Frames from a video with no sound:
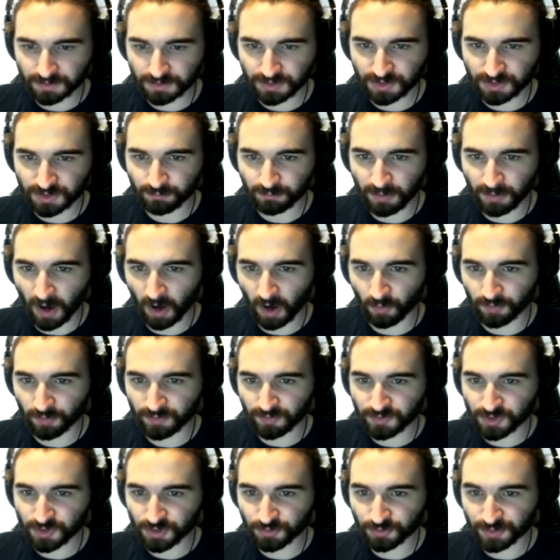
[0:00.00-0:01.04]
Let's do park
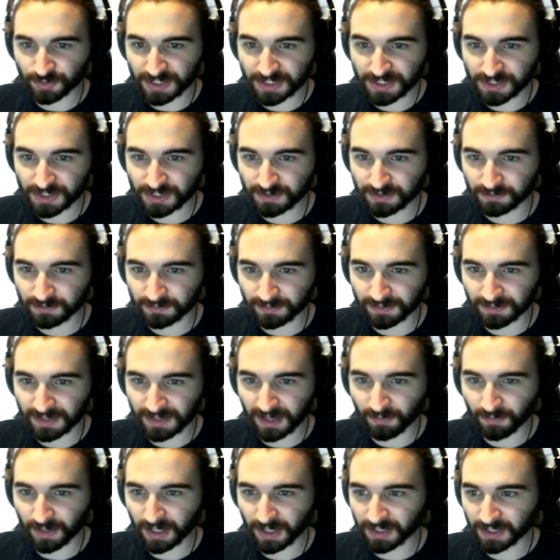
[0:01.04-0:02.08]
with trees. Maybe
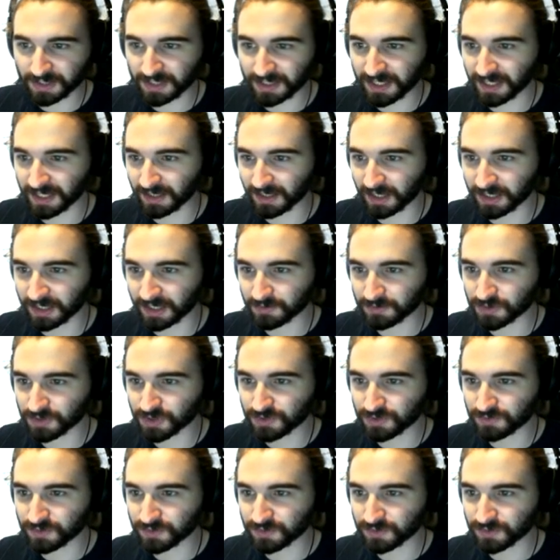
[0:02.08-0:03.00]
that way I can hit, like, a...